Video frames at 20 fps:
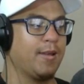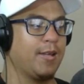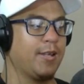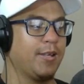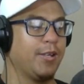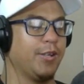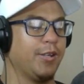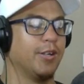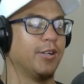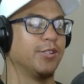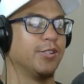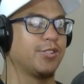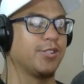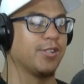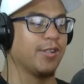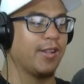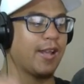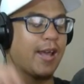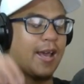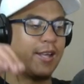You know,
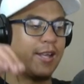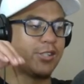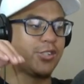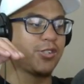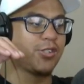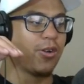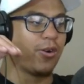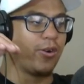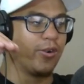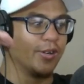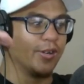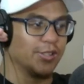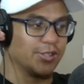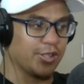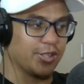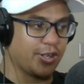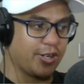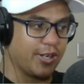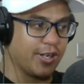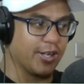so their stories
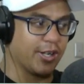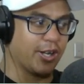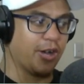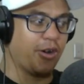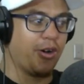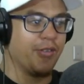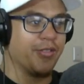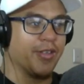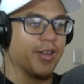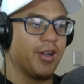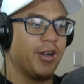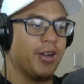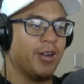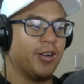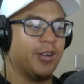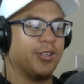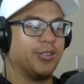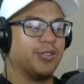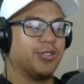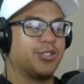are gonna go on their
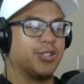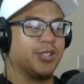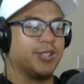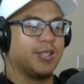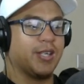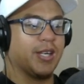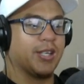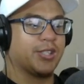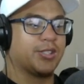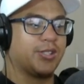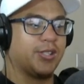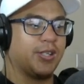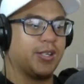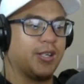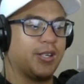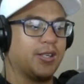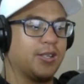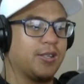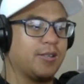own trajectory.